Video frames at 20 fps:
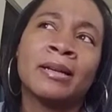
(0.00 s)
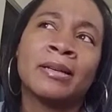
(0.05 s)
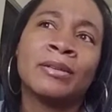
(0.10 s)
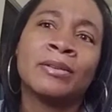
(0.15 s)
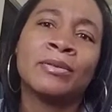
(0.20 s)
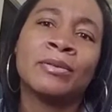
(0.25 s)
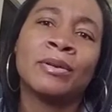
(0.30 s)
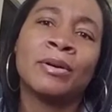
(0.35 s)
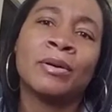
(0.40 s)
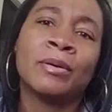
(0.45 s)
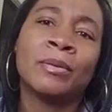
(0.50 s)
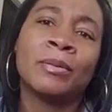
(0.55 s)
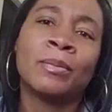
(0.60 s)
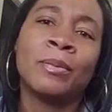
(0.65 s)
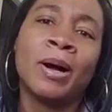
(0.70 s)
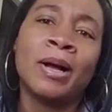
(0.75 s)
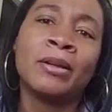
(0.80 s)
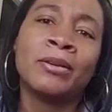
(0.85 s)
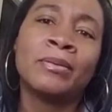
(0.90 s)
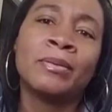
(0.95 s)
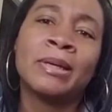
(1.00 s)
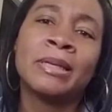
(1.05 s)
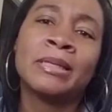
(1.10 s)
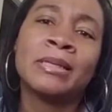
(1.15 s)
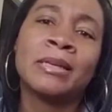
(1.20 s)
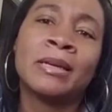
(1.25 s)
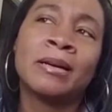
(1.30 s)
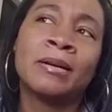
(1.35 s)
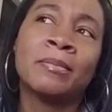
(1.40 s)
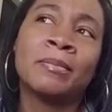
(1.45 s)
you know, why you ain't
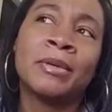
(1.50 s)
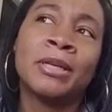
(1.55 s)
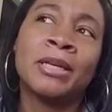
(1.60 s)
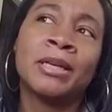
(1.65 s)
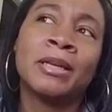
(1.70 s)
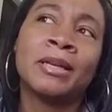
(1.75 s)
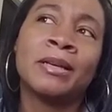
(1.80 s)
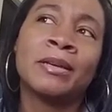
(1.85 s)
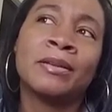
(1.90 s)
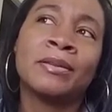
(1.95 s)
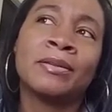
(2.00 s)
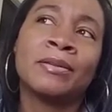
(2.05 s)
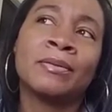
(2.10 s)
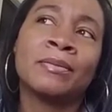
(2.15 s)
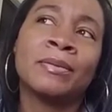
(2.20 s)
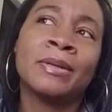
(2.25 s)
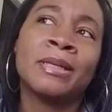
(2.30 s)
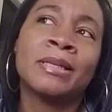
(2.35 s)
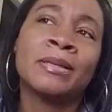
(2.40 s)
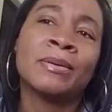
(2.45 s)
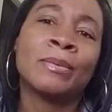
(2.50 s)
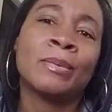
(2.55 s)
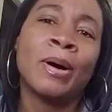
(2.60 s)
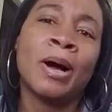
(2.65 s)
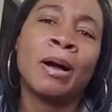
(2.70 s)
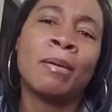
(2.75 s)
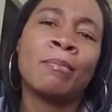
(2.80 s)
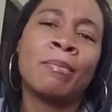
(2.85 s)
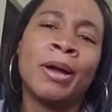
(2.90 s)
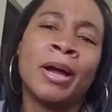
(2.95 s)
tell me the reason
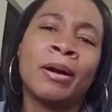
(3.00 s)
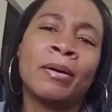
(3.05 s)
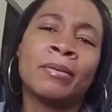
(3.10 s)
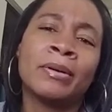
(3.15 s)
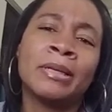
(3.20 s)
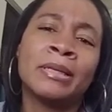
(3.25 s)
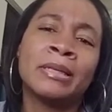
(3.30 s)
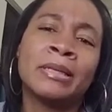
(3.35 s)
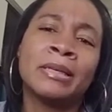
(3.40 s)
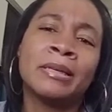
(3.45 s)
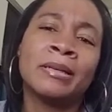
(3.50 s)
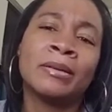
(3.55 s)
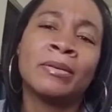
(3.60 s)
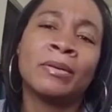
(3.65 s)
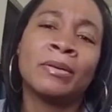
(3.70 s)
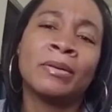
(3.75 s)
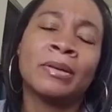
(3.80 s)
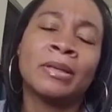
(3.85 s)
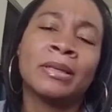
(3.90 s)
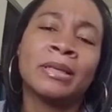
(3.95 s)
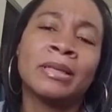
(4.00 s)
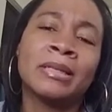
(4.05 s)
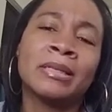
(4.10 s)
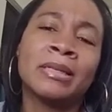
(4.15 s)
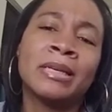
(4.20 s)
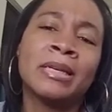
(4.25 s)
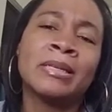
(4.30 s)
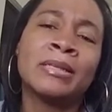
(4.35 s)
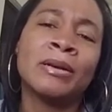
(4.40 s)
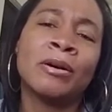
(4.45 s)
why Barry did all of this?
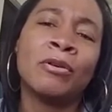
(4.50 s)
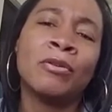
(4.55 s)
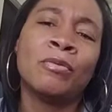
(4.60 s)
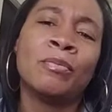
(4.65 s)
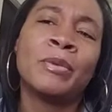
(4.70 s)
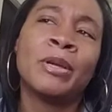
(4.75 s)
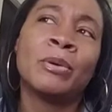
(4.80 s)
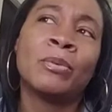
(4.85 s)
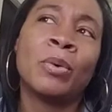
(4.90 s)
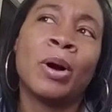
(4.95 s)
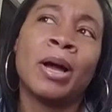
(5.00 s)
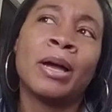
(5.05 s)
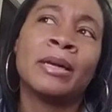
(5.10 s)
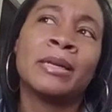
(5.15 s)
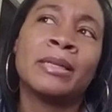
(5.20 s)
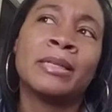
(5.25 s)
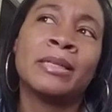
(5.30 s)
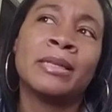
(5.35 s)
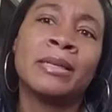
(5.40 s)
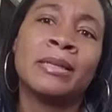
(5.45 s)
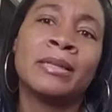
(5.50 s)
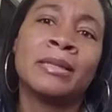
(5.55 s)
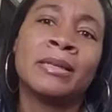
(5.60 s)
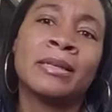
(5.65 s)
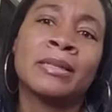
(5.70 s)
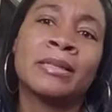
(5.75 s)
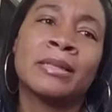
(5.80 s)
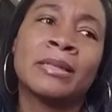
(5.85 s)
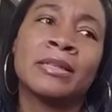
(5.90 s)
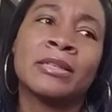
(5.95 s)
He told me why he did
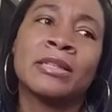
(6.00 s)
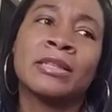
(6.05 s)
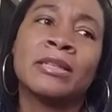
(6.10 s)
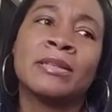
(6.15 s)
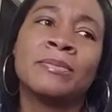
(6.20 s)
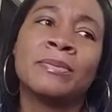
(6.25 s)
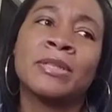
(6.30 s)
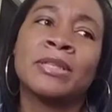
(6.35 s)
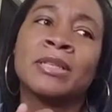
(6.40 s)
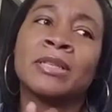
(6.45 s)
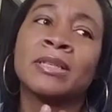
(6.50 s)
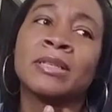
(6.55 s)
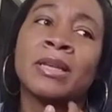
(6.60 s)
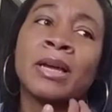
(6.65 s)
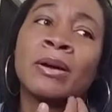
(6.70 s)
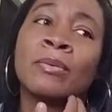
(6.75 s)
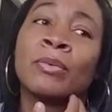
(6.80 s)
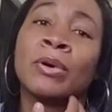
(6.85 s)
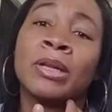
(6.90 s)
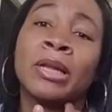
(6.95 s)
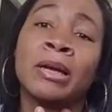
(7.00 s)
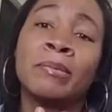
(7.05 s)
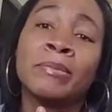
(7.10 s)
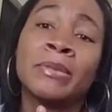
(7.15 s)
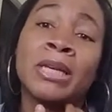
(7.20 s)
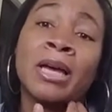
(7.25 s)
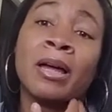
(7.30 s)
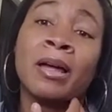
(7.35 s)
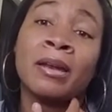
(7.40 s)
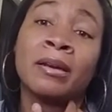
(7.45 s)
this. And she was just like, well, I'm
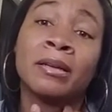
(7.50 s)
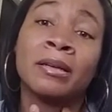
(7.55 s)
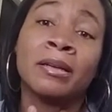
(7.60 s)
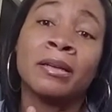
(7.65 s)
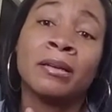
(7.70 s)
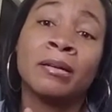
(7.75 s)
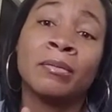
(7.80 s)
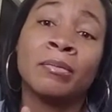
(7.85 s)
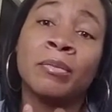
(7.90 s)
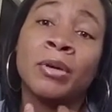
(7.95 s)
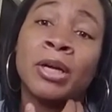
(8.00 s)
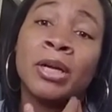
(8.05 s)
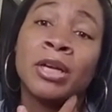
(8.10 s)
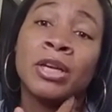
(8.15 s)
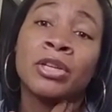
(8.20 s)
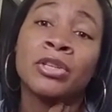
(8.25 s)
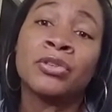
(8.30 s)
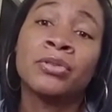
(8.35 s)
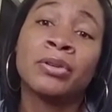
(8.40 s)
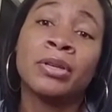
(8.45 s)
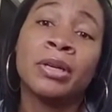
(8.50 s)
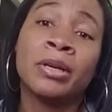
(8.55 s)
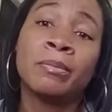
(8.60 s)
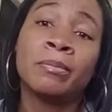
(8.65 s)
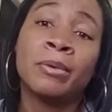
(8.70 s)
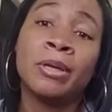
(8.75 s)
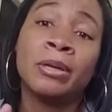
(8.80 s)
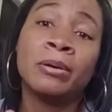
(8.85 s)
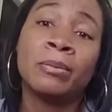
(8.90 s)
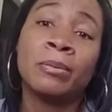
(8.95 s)
tired of him treating
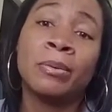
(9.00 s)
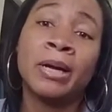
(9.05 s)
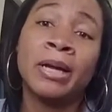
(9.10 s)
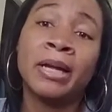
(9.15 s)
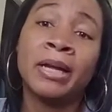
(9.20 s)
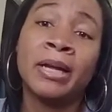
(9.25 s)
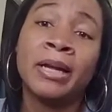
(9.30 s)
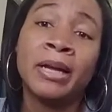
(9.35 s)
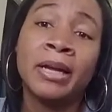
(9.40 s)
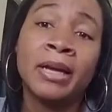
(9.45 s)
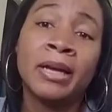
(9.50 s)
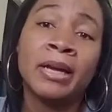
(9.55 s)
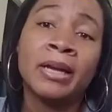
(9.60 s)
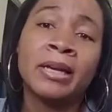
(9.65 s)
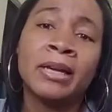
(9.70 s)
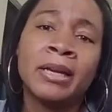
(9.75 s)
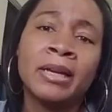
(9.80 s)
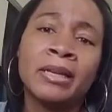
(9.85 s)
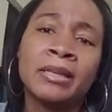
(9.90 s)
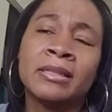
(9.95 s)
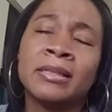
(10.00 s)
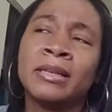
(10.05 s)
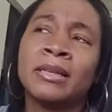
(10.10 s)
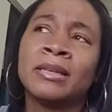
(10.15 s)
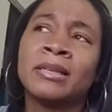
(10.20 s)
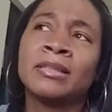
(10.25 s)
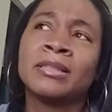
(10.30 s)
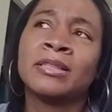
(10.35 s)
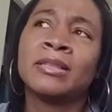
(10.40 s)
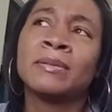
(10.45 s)
me the way he is.
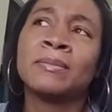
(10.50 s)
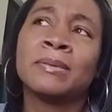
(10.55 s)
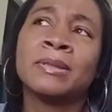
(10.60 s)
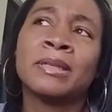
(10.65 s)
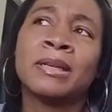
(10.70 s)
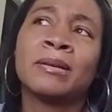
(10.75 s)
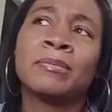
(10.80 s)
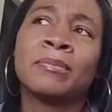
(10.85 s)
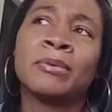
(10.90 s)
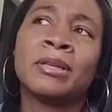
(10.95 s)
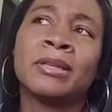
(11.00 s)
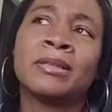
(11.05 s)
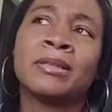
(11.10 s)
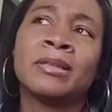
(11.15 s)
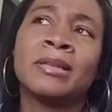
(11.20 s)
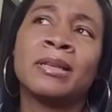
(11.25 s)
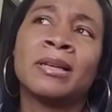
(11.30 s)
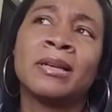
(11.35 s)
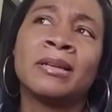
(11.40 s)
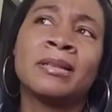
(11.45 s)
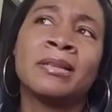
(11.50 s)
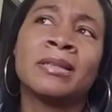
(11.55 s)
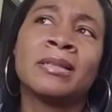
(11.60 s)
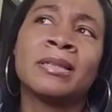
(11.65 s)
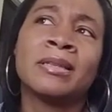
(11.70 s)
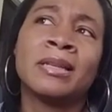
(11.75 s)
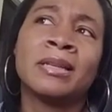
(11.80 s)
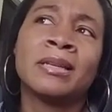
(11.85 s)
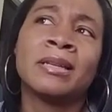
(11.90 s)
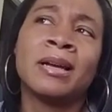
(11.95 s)
And she was like, but
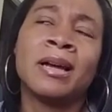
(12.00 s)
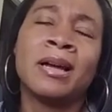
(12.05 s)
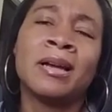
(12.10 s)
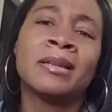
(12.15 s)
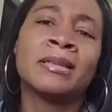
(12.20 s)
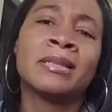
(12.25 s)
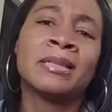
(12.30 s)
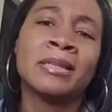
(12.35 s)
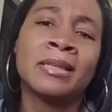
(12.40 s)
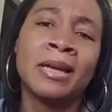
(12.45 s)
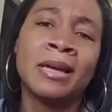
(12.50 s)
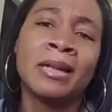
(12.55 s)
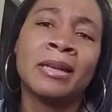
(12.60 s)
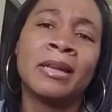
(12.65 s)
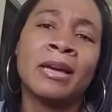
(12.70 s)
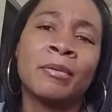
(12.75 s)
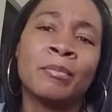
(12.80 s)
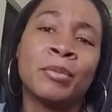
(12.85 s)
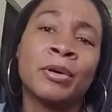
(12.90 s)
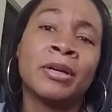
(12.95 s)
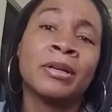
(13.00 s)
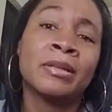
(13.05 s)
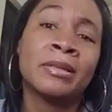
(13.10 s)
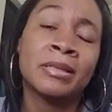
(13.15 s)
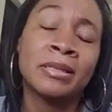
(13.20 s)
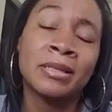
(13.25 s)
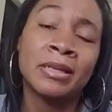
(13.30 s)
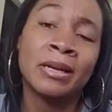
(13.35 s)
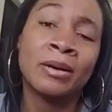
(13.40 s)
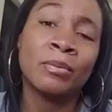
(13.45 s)
I understand that, but
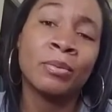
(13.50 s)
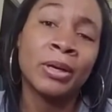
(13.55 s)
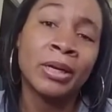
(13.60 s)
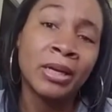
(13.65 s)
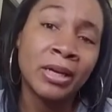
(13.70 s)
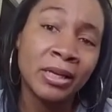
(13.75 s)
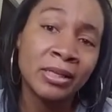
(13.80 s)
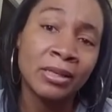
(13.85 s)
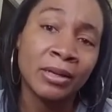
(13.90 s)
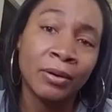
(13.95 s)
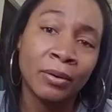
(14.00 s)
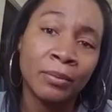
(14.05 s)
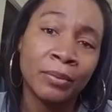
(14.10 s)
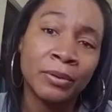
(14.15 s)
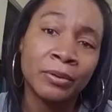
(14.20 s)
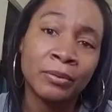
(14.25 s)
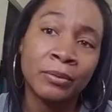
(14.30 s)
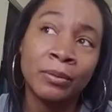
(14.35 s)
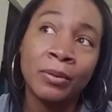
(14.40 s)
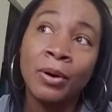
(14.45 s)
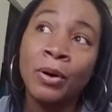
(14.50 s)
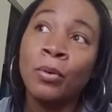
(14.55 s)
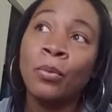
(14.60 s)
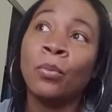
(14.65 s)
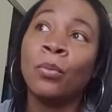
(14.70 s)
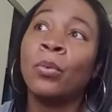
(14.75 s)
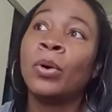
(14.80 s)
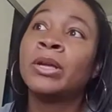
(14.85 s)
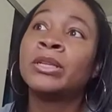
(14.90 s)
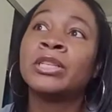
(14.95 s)
understand what he's going through,
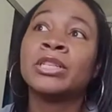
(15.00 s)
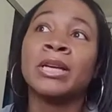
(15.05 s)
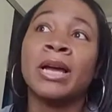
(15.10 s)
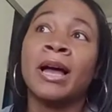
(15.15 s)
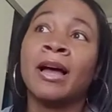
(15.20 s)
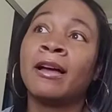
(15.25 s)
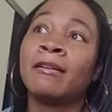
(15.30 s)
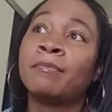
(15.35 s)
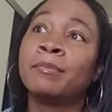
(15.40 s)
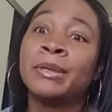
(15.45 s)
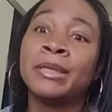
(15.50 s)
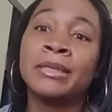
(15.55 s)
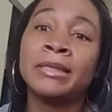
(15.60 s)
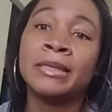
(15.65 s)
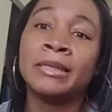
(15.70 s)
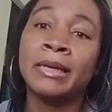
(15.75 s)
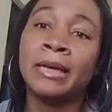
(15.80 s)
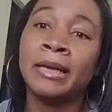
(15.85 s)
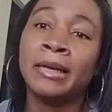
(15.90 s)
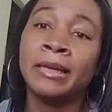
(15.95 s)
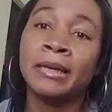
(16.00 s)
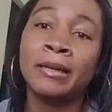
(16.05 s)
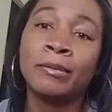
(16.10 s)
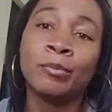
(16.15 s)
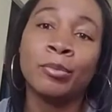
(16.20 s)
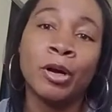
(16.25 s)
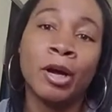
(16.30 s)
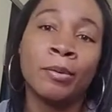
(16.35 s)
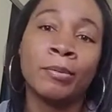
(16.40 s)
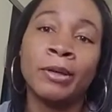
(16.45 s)
which I've been saying,
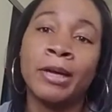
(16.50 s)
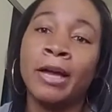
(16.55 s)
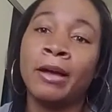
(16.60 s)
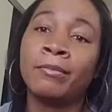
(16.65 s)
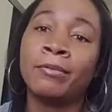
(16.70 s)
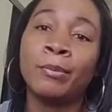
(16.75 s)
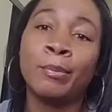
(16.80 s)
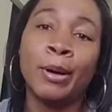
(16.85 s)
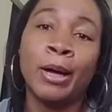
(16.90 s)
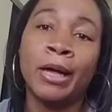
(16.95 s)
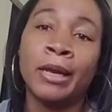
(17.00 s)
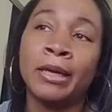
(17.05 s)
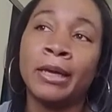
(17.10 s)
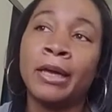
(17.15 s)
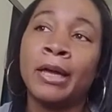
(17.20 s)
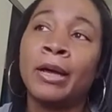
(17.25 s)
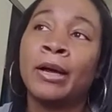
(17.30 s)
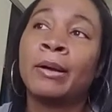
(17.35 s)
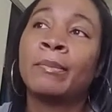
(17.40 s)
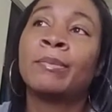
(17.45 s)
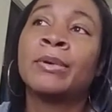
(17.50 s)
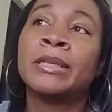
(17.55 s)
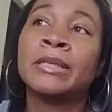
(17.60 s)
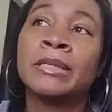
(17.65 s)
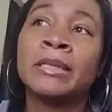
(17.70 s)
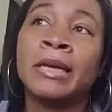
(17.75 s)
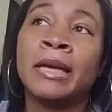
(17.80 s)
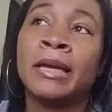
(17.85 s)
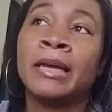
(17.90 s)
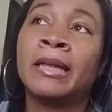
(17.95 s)
and probably everybody been
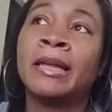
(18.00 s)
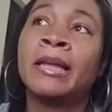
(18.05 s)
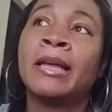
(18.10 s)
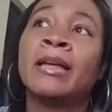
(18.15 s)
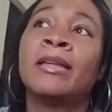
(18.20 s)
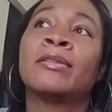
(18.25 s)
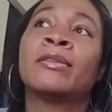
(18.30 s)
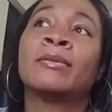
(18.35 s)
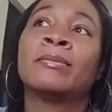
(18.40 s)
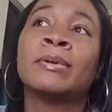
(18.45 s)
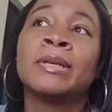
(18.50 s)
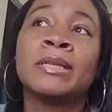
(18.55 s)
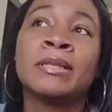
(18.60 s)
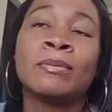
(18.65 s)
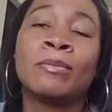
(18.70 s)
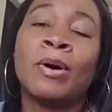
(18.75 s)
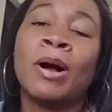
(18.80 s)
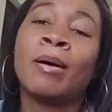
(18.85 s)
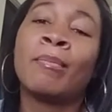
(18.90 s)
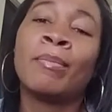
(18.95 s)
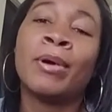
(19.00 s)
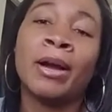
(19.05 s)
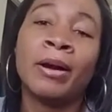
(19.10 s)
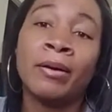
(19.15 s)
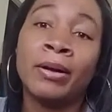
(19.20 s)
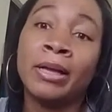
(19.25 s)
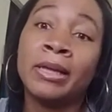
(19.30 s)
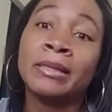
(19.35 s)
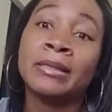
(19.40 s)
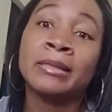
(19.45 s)
saying, the reason why
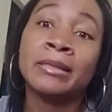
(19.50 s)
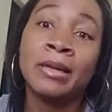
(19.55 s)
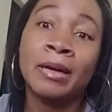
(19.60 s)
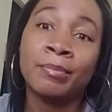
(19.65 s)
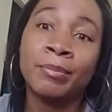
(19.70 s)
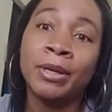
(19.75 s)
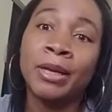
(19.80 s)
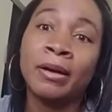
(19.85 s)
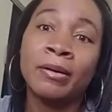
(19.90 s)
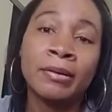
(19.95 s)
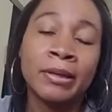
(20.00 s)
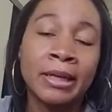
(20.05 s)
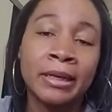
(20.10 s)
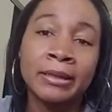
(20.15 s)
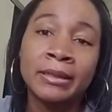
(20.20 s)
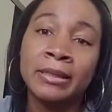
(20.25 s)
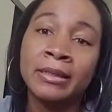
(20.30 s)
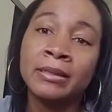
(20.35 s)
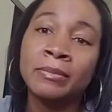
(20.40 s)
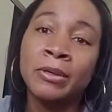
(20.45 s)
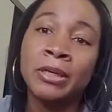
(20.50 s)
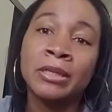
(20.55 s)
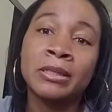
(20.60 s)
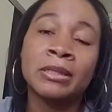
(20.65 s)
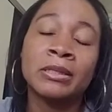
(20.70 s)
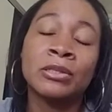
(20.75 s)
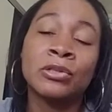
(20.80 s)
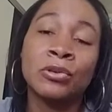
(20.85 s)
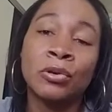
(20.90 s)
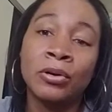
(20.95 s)
Barry is snapping out like this because
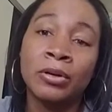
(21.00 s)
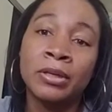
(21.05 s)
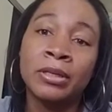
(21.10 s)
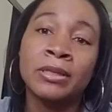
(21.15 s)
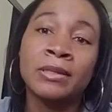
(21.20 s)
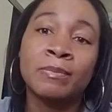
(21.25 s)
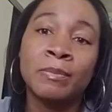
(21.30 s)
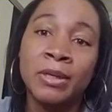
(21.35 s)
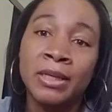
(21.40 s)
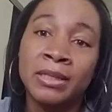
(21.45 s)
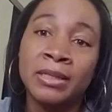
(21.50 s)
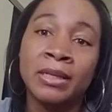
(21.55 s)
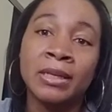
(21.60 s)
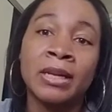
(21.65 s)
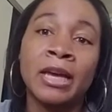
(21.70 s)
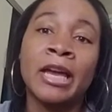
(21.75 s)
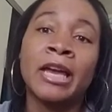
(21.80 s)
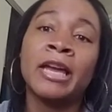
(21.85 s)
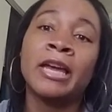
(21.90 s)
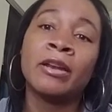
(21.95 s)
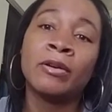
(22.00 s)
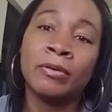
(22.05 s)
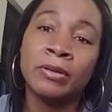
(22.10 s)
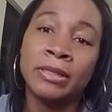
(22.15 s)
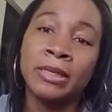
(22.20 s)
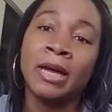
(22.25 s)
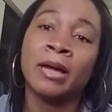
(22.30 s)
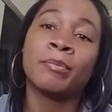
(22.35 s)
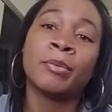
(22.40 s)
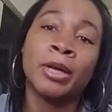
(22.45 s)
his daughter is missing, and on
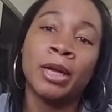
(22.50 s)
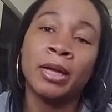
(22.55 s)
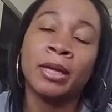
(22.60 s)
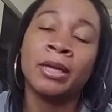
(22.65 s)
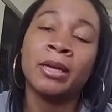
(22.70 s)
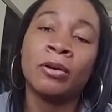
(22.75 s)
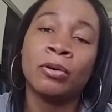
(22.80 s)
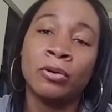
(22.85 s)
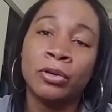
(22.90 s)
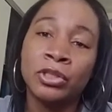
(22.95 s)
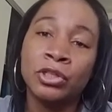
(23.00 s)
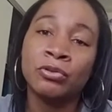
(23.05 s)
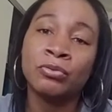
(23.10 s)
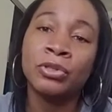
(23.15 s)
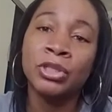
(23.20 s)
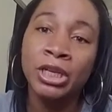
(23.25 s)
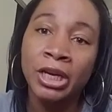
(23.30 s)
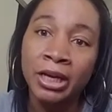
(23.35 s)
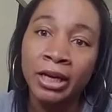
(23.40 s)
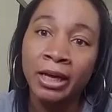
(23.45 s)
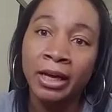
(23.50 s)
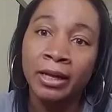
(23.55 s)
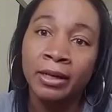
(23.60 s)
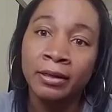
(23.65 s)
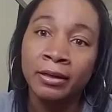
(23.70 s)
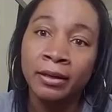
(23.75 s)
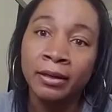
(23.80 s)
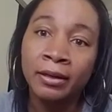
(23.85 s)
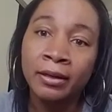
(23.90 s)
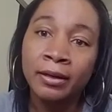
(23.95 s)
top of that, he caught you cheating.